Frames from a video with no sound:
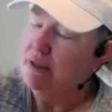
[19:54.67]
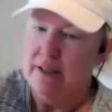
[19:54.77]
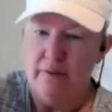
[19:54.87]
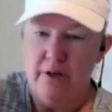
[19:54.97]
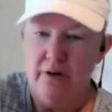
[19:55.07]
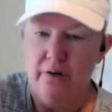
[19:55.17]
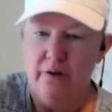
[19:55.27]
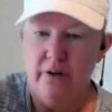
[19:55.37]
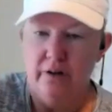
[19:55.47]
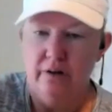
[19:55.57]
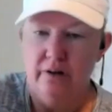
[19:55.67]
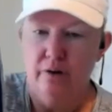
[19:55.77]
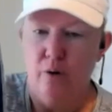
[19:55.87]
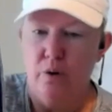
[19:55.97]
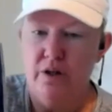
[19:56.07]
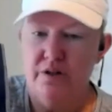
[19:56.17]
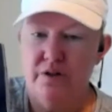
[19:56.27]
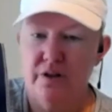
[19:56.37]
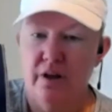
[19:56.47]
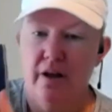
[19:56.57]
down here in the
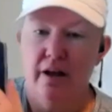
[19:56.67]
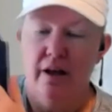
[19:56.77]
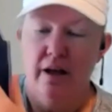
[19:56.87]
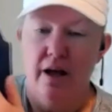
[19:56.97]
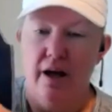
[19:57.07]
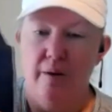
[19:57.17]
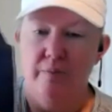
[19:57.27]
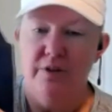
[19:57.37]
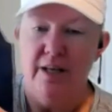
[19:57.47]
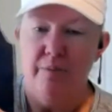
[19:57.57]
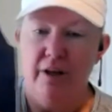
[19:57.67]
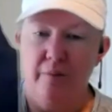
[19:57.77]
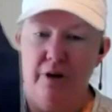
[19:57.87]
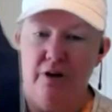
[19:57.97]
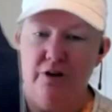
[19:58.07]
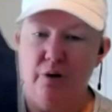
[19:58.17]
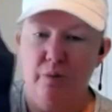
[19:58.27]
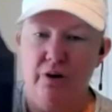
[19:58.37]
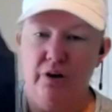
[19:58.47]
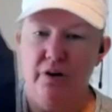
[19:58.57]
cornice. Same thing up here. I started
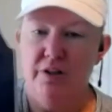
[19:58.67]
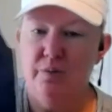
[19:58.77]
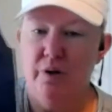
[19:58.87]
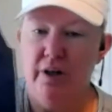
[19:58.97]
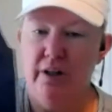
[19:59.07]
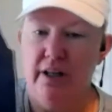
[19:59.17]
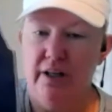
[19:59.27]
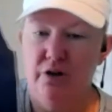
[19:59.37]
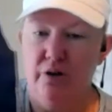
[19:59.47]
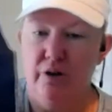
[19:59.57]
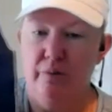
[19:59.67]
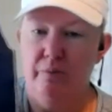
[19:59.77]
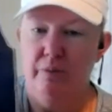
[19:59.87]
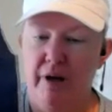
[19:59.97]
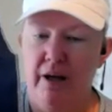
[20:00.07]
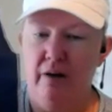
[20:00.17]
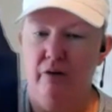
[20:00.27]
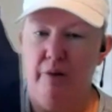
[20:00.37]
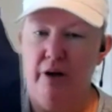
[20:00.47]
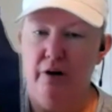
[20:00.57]
working on this one, and then I took the pink
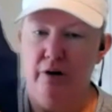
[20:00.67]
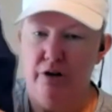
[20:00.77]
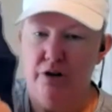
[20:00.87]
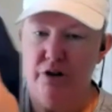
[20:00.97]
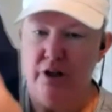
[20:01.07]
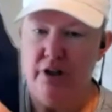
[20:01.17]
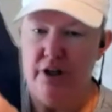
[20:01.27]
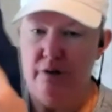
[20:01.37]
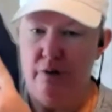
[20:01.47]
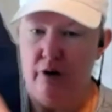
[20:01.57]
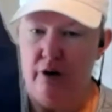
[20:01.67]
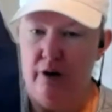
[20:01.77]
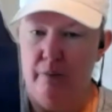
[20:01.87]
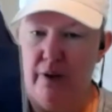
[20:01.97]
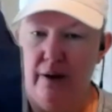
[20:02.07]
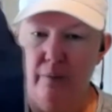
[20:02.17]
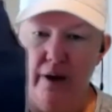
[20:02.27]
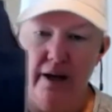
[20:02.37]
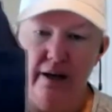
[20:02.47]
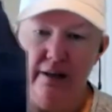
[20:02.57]
from here and just continued on up that
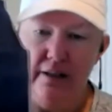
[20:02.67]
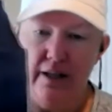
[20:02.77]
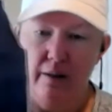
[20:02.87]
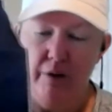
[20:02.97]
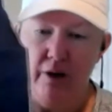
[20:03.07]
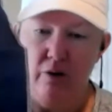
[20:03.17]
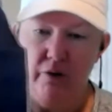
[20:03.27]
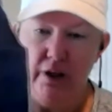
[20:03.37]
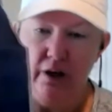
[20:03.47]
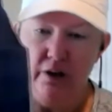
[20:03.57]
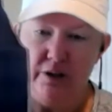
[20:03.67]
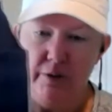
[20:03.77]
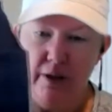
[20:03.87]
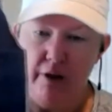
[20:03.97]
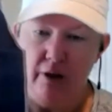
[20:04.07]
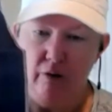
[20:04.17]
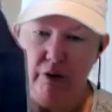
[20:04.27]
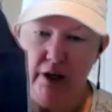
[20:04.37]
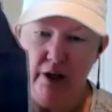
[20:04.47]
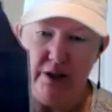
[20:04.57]
way, and I did that pink over there, and some of that pink over
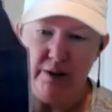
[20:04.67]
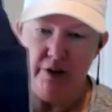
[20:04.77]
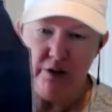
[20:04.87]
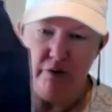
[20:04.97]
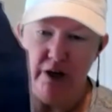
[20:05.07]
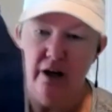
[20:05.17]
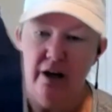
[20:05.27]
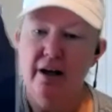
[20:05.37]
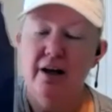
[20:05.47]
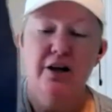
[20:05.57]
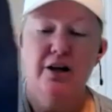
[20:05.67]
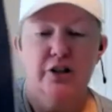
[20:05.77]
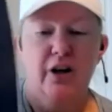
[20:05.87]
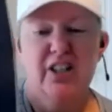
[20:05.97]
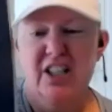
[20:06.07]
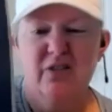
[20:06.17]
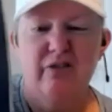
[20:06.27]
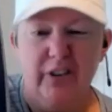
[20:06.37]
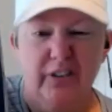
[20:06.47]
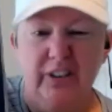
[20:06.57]
here, and some of this over here. Just
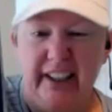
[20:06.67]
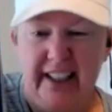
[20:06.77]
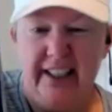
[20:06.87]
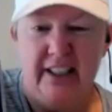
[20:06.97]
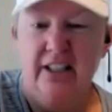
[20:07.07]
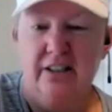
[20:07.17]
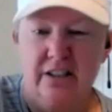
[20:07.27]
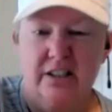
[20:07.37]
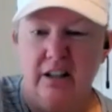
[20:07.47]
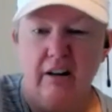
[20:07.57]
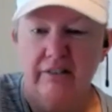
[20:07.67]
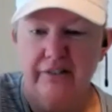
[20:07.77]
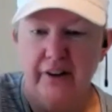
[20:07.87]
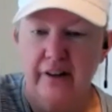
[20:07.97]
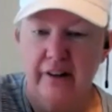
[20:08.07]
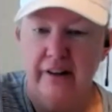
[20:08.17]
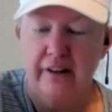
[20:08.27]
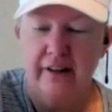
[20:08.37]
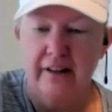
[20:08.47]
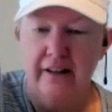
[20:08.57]
filled in stuff
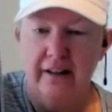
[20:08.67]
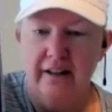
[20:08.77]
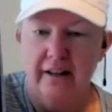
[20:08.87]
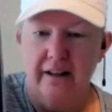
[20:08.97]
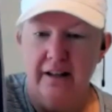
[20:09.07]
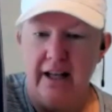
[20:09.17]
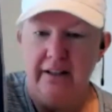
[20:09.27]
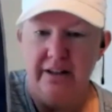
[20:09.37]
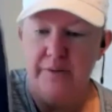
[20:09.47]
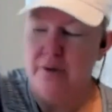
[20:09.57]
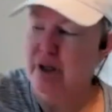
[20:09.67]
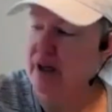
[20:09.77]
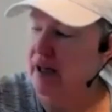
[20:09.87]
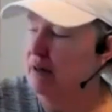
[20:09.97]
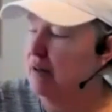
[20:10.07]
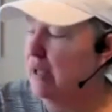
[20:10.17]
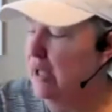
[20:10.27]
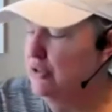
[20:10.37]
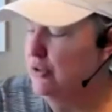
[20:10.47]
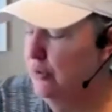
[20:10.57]
And this one again
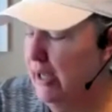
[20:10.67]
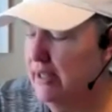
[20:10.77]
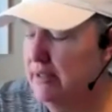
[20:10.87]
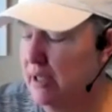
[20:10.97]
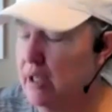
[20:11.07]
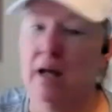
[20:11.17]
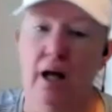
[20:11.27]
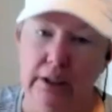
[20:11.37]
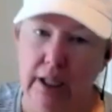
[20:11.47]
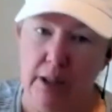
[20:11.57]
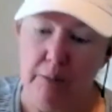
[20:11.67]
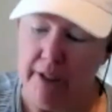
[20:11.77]
also has a lot of